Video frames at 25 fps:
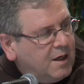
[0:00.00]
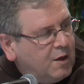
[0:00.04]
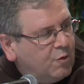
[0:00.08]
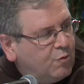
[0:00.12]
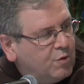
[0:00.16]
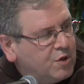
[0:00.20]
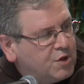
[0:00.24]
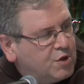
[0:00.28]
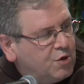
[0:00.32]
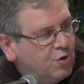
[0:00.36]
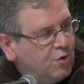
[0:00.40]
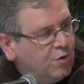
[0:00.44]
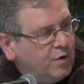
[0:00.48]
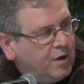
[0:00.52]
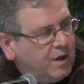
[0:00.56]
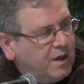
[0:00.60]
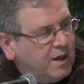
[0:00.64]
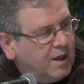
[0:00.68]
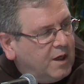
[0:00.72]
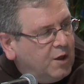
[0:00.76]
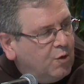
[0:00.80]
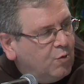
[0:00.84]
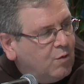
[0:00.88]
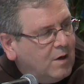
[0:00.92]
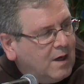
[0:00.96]
For
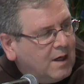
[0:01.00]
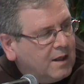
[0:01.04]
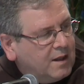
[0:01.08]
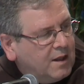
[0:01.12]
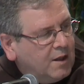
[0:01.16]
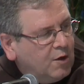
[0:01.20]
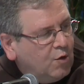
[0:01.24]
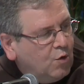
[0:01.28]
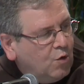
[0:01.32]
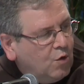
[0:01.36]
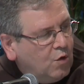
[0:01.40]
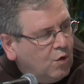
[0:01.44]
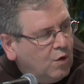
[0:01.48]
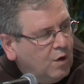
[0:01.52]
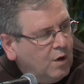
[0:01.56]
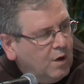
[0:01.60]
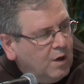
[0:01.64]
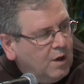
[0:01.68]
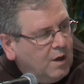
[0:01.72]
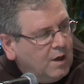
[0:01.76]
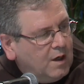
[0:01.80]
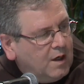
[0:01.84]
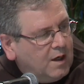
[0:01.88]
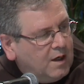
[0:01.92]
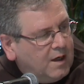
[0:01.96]
example,
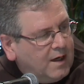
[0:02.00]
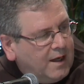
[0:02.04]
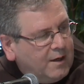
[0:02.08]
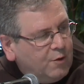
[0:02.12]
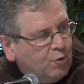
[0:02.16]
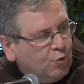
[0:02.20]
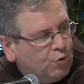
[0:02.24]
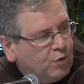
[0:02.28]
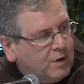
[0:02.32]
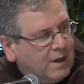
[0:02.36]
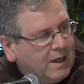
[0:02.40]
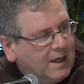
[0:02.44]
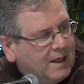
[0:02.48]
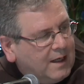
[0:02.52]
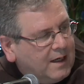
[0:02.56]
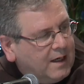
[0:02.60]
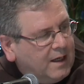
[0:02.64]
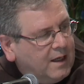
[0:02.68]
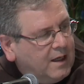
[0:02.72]
helping them with their